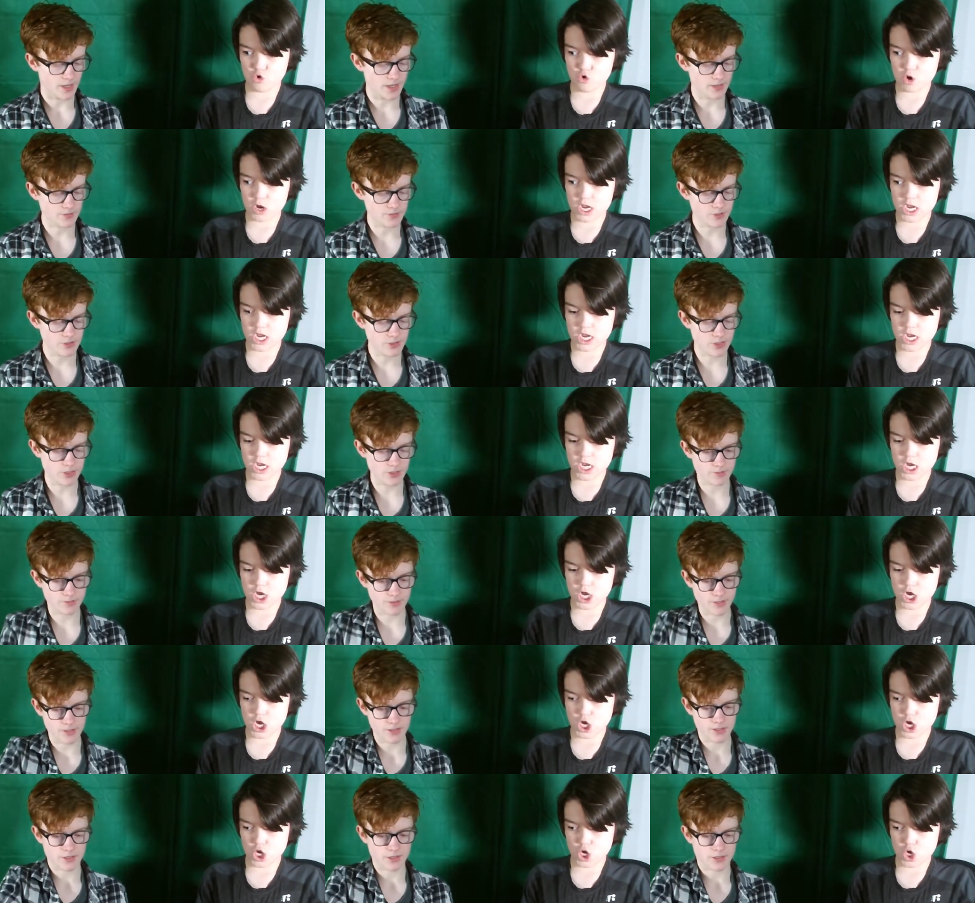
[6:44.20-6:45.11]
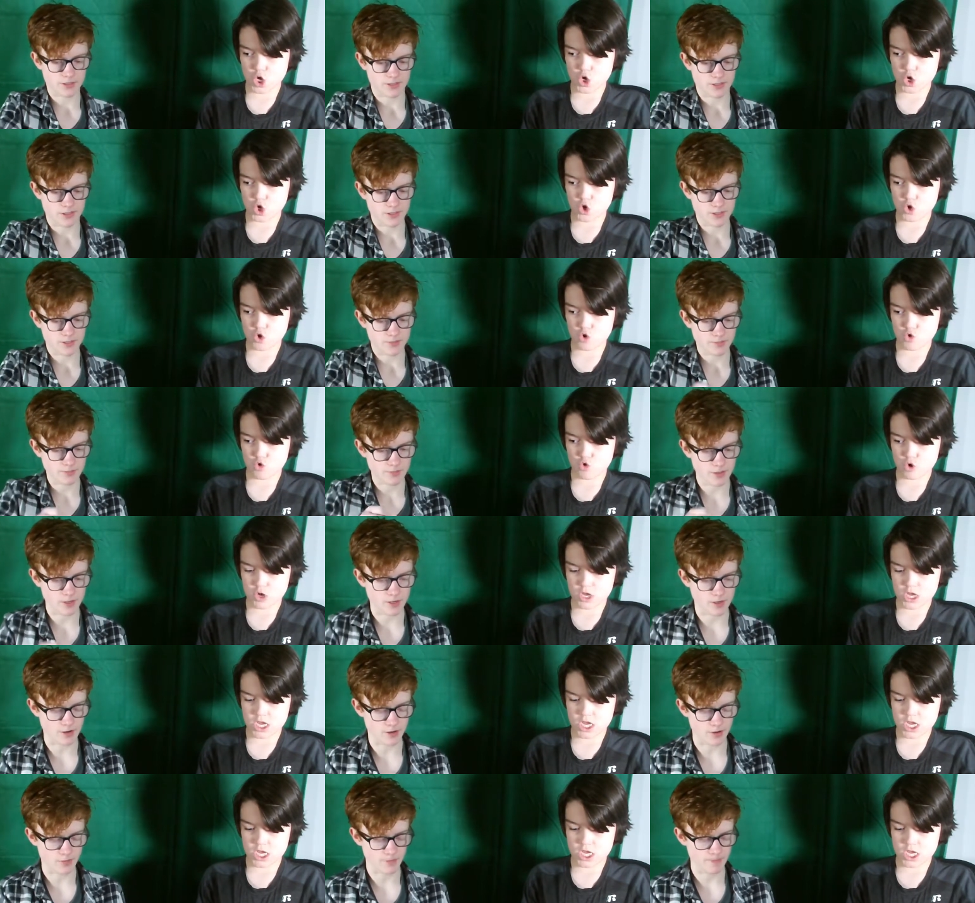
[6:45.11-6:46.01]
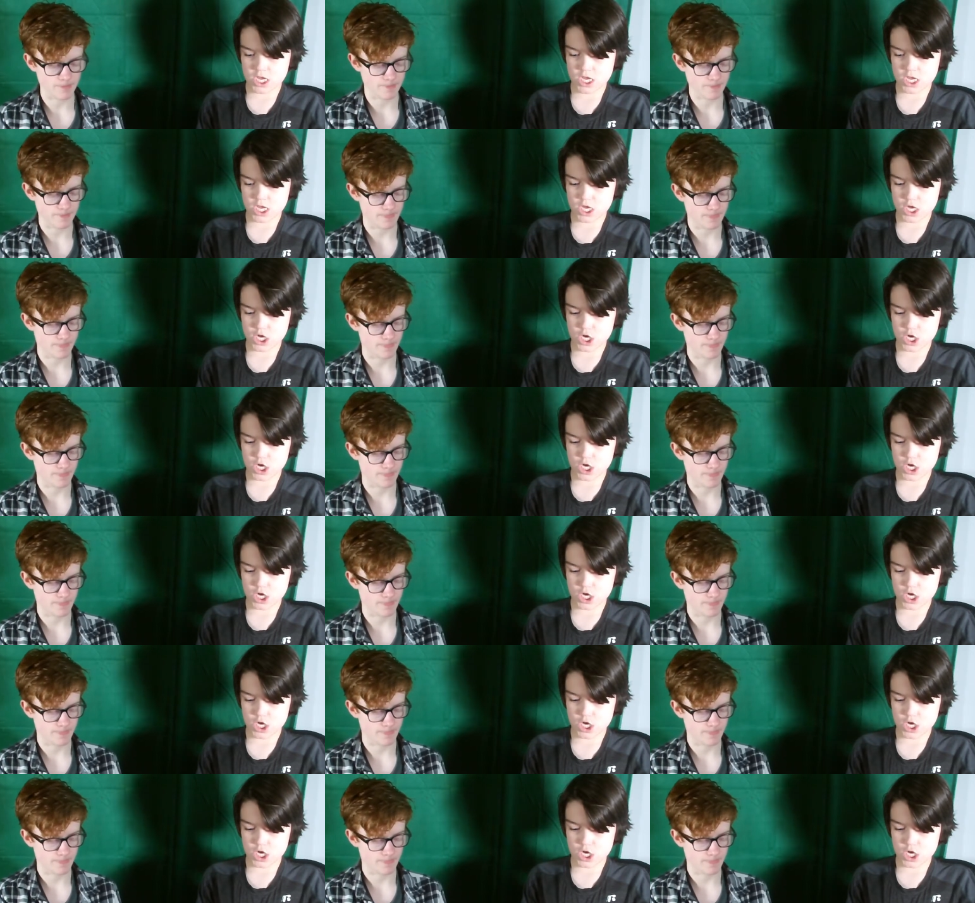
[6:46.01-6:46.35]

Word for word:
Speaker 1: I'm just gonna play this. Go.